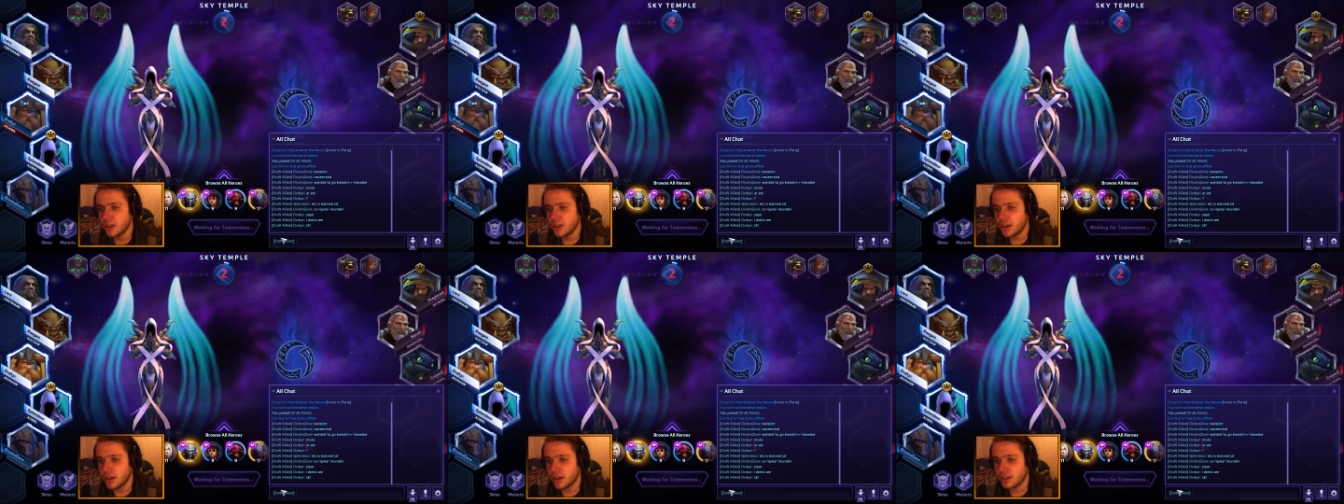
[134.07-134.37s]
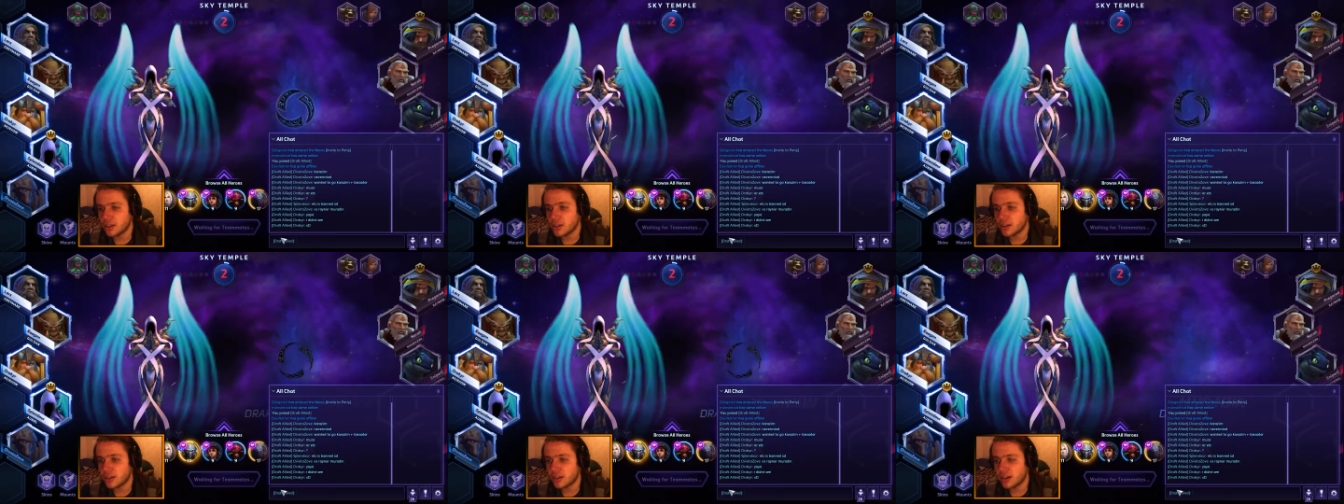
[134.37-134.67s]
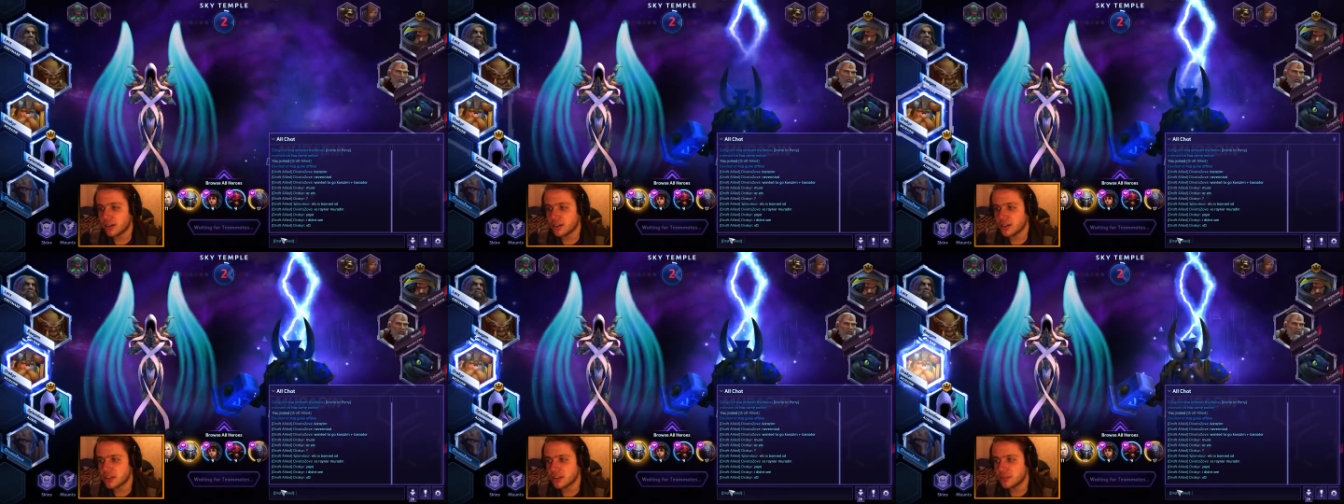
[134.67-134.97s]
uh, their
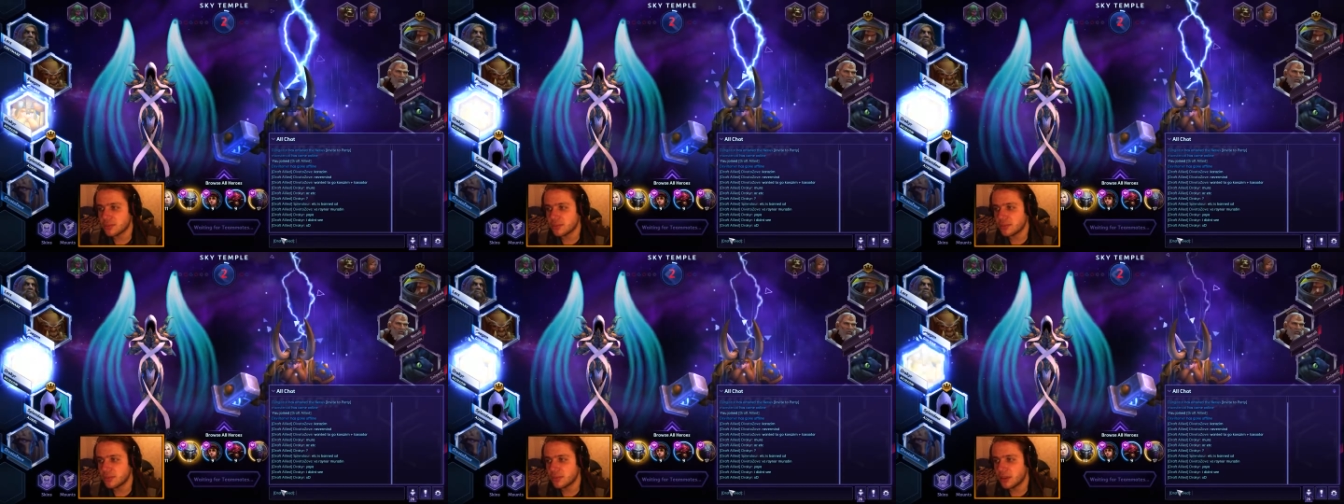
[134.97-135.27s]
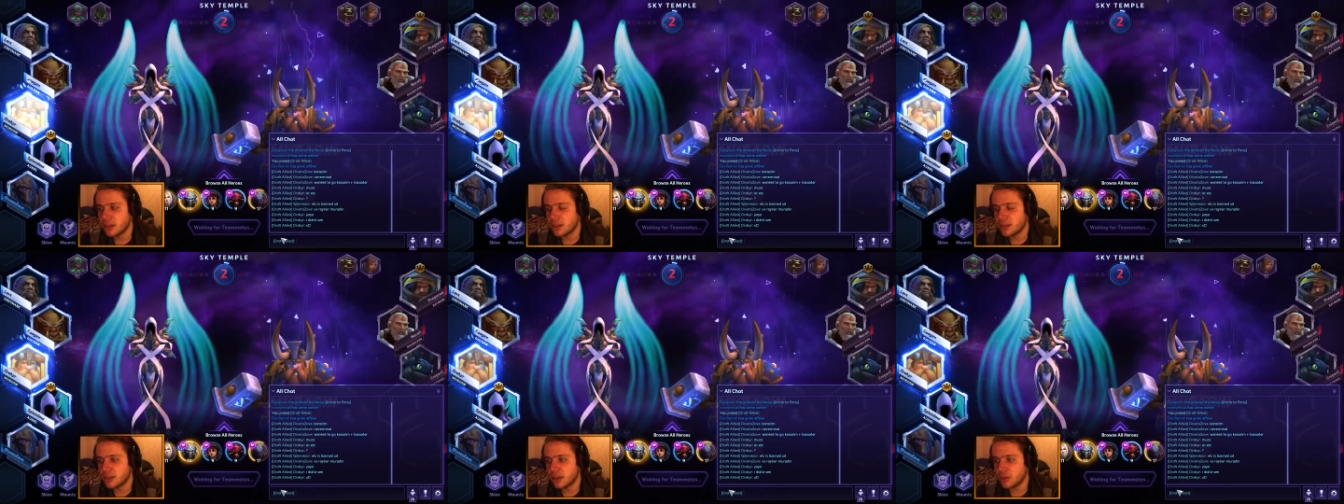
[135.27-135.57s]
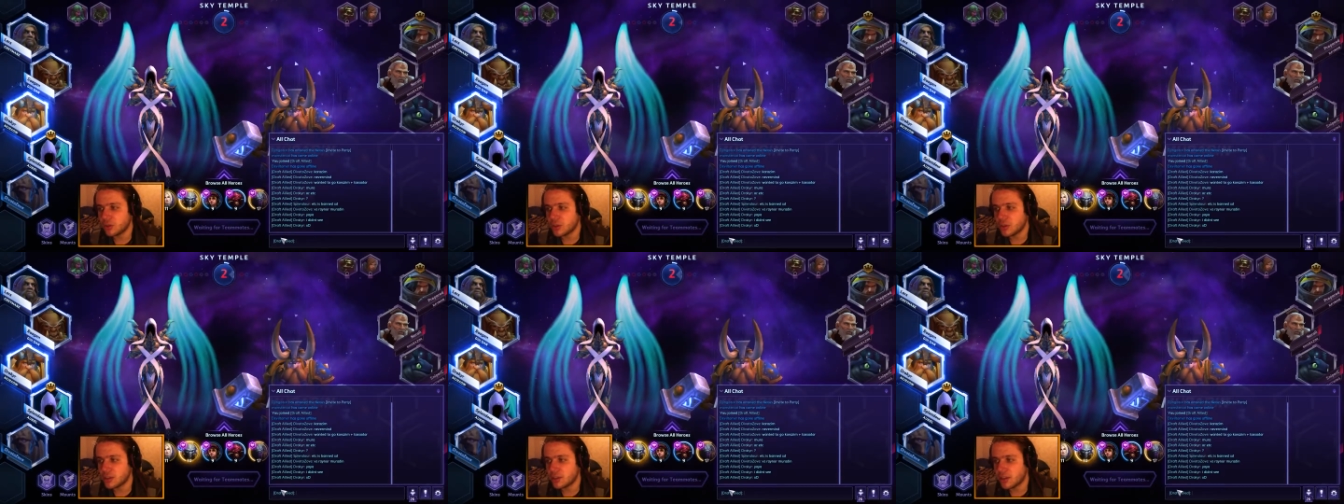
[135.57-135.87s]
Karazim an
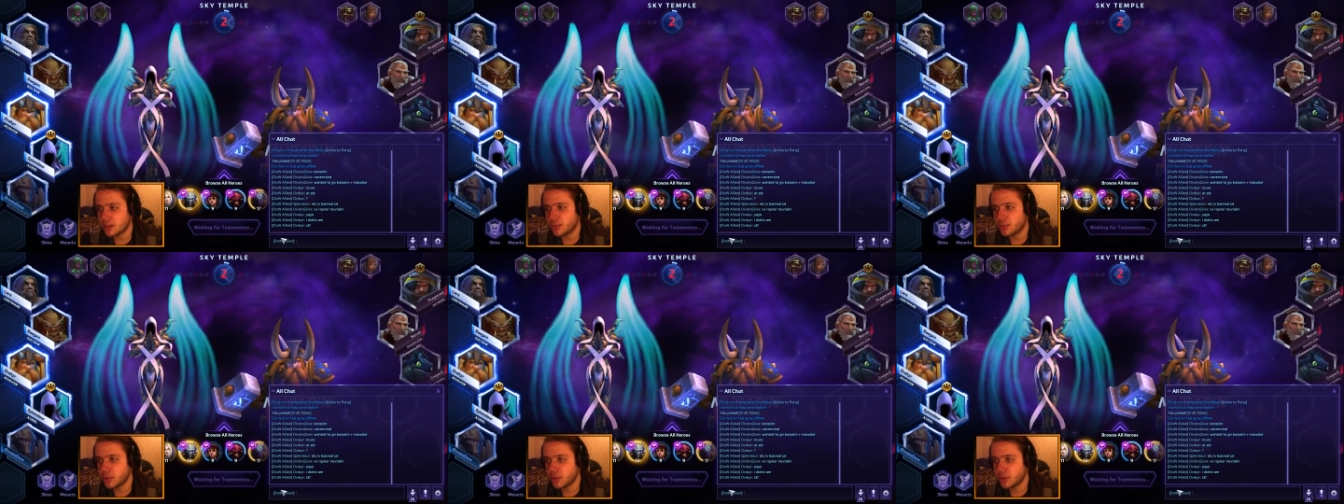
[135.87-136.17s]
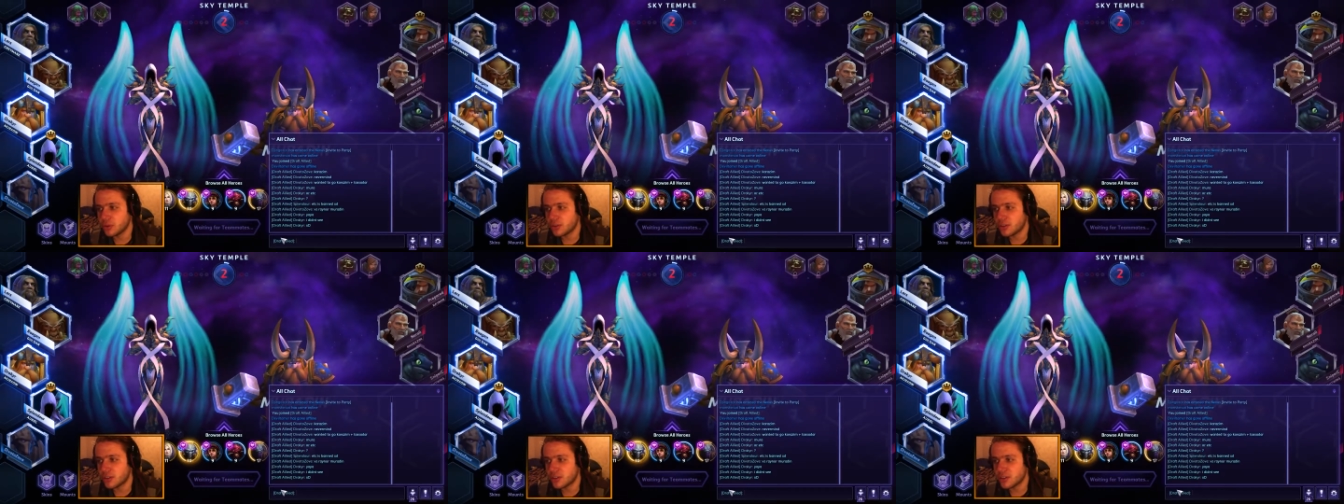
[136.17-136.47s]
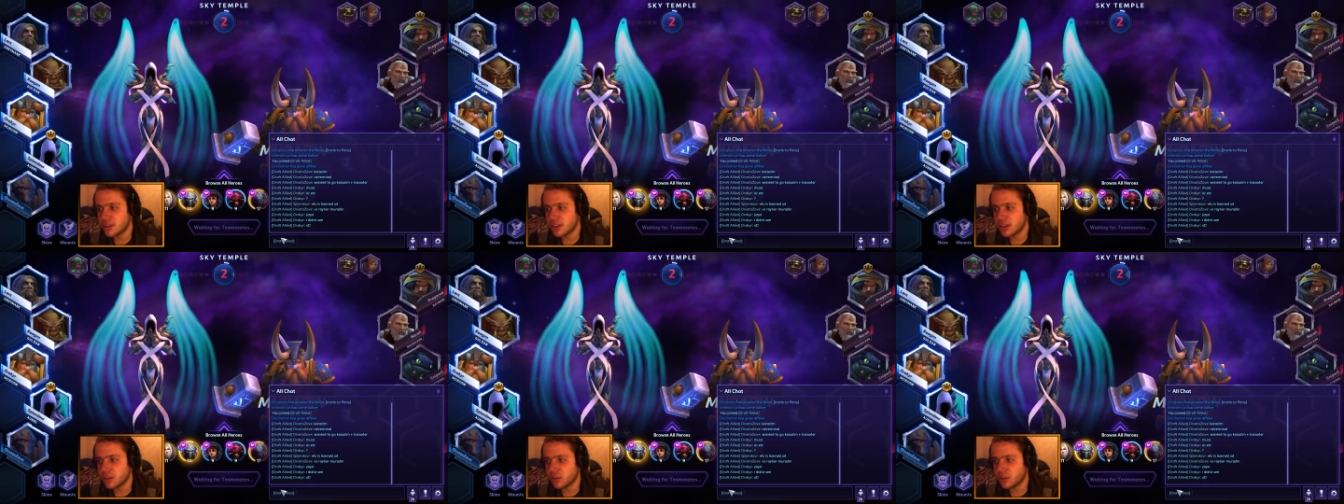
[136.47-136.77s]
auto-attack build
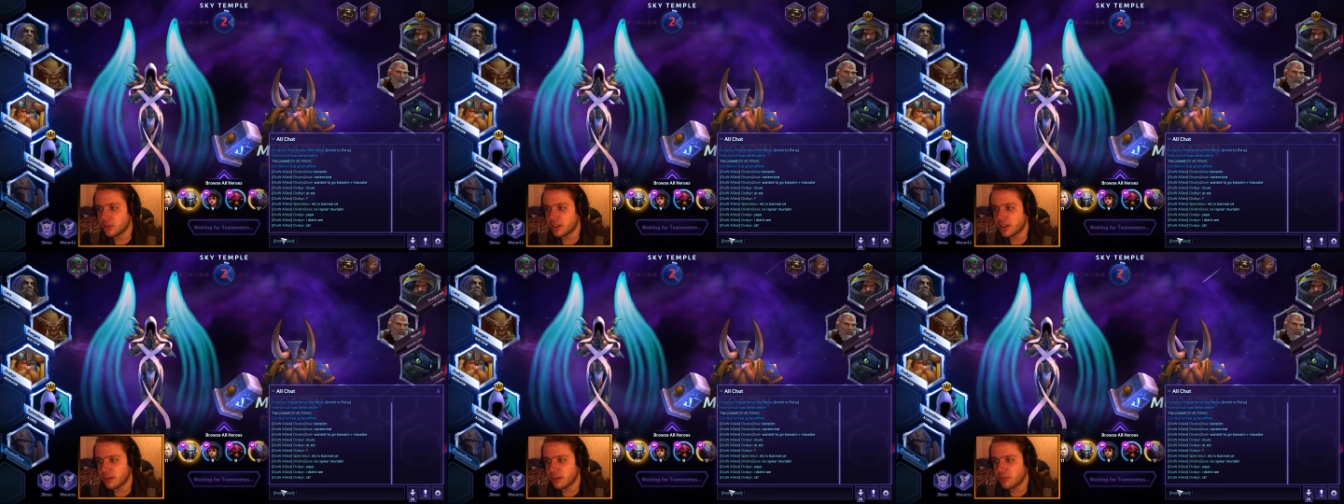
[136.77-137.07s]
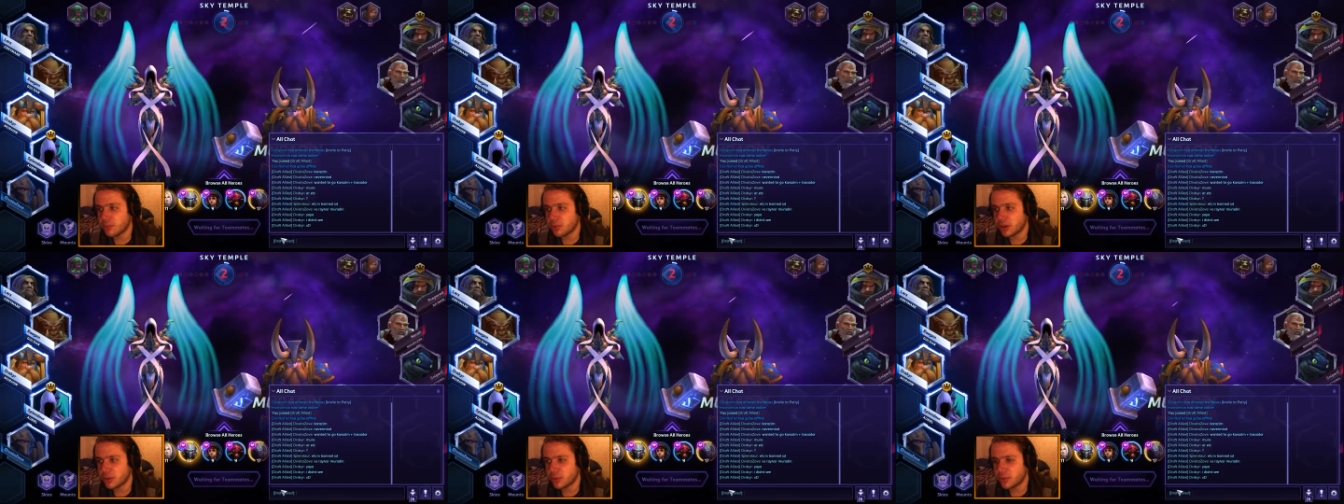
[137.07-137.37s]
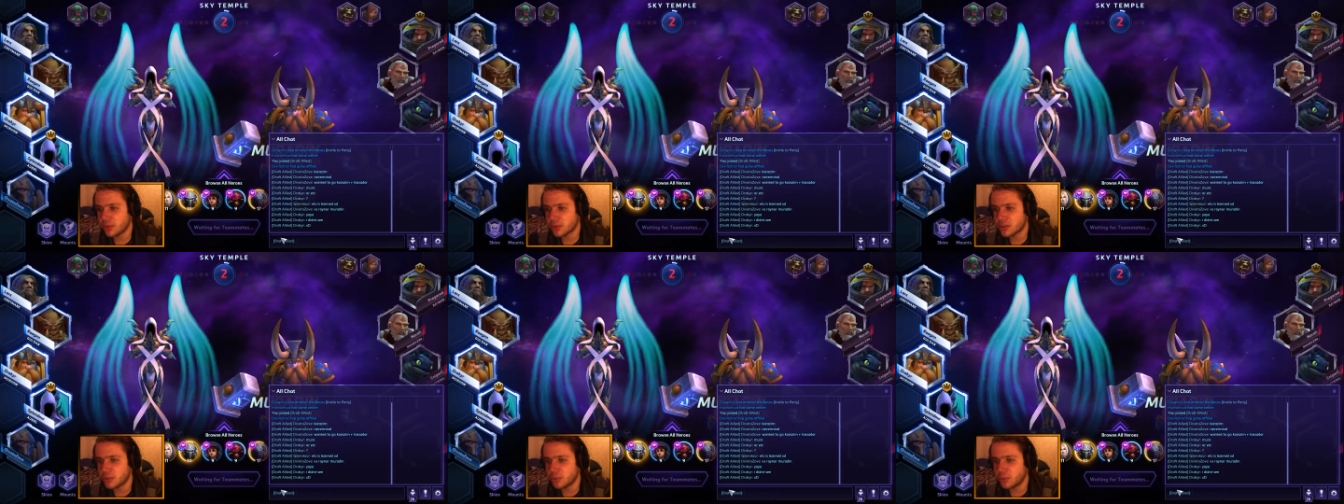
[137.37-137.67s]
because they already have a
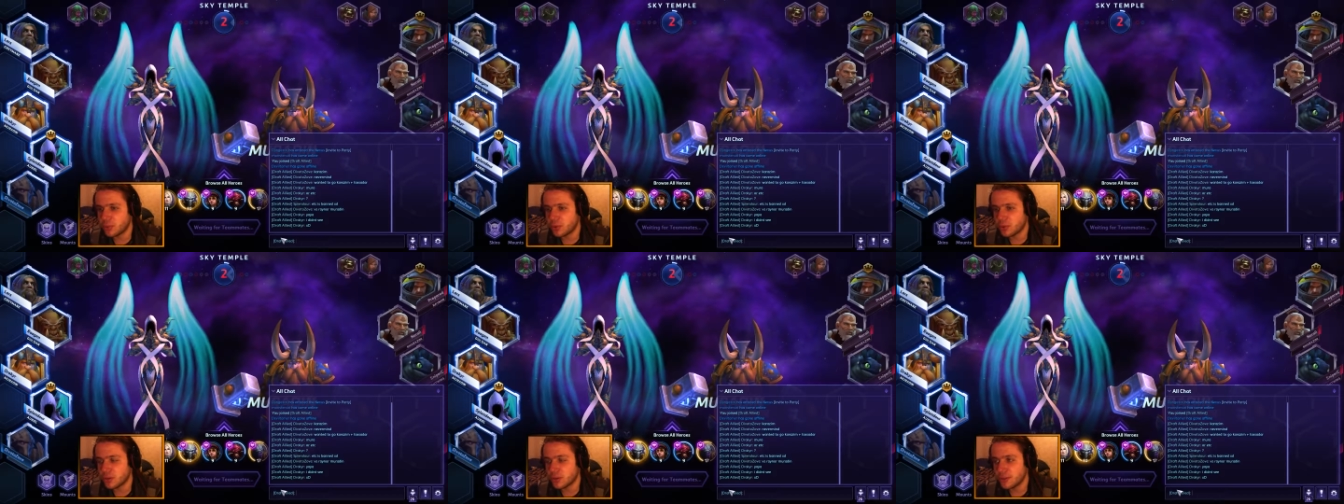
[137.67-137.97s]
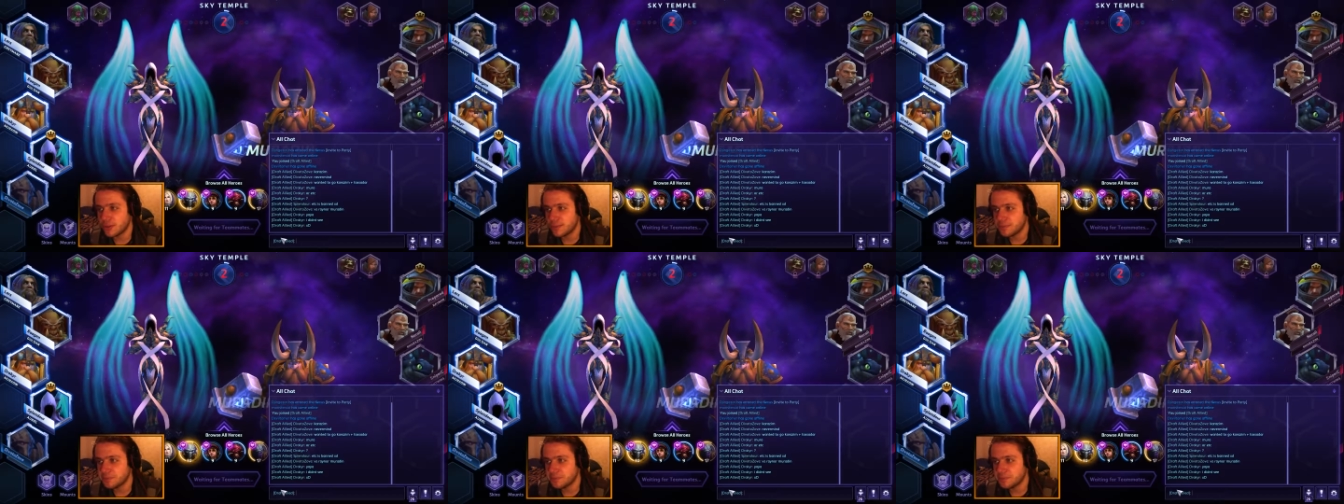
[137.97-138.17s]
Brightwing support.